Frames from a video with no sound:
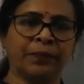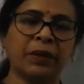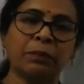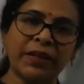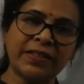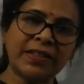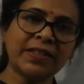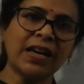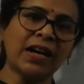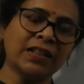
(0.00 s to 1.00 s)
The bases
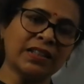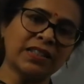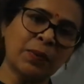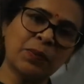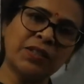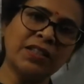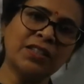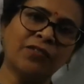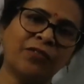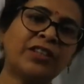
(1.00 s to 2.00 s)
are the
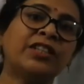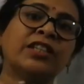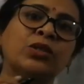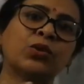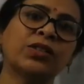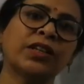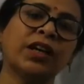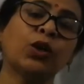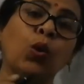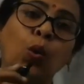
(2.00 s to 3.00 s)
substance which
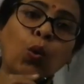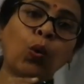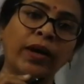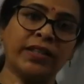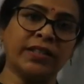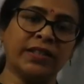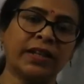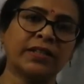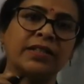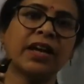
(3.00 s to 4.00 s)
dissociate OH,
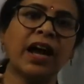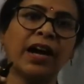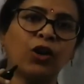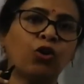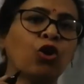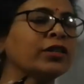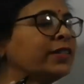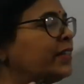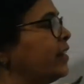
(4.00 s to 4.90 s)
that is the hydroxy